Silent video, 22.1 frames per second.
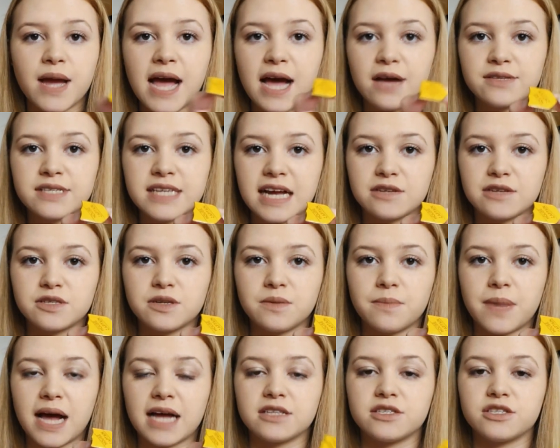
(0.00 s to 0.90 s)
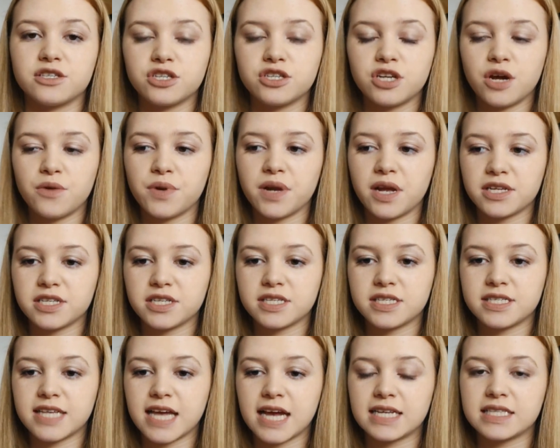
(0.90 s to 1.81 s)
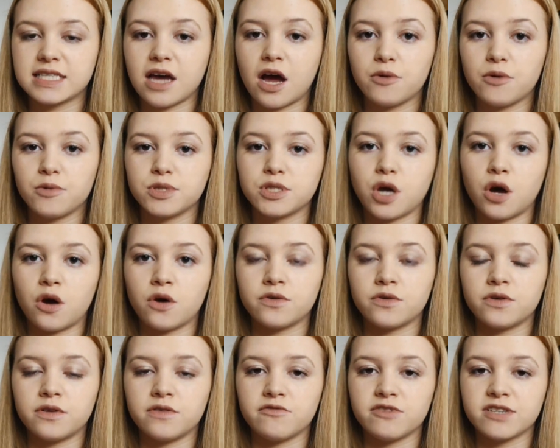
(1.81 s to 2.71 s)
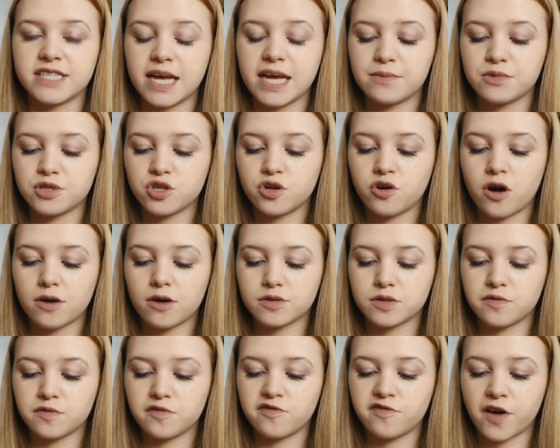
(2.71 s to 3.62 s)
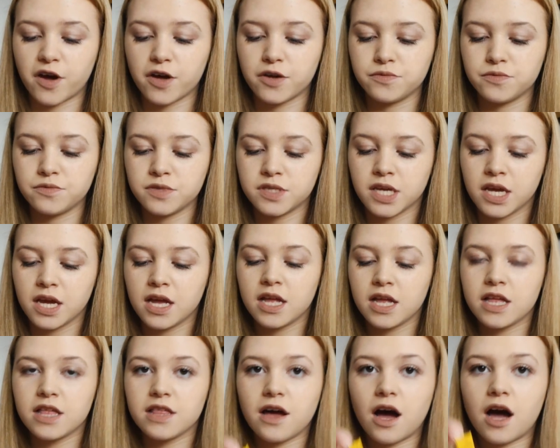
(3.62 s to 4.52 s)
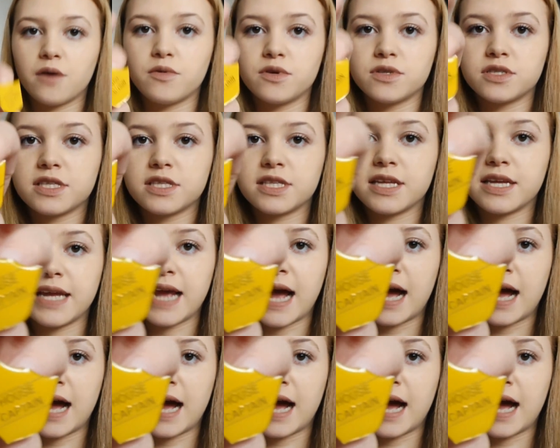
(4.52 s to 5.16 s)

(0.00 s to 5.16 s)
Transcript: house captain badge. Do you know when I just said that I was on reception or I was on phones? I was the